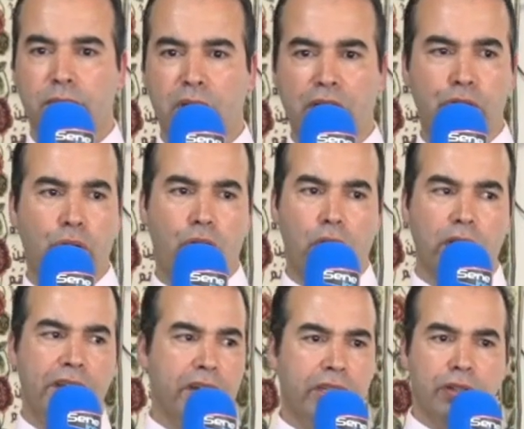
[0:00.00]
and you all
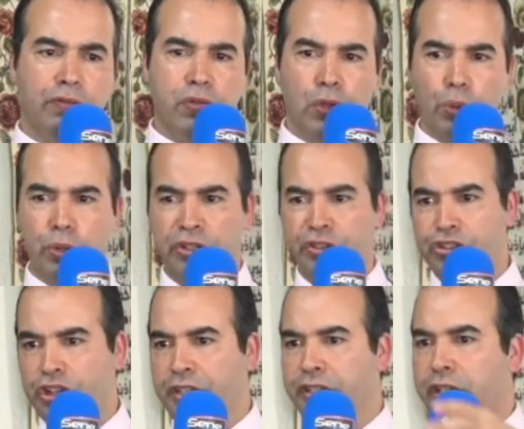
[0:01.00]
hear the fluent
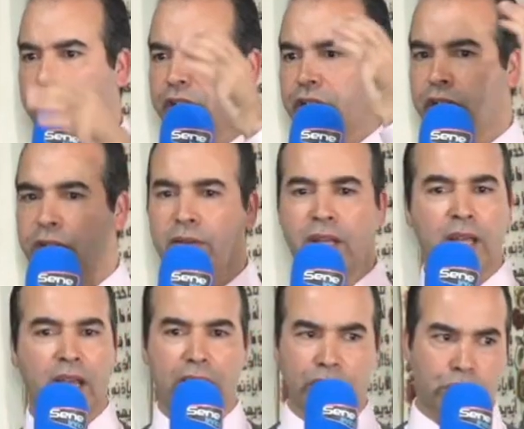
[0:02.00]
gender
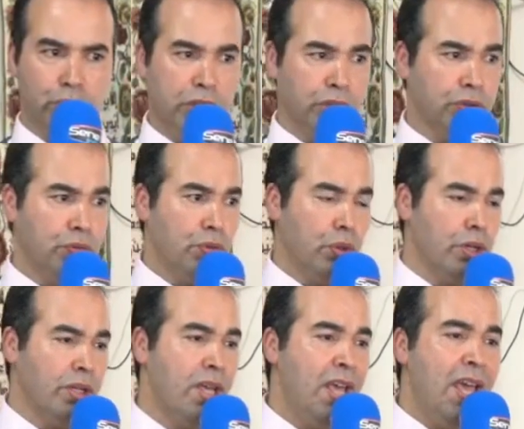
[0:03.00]
and so on and so forth,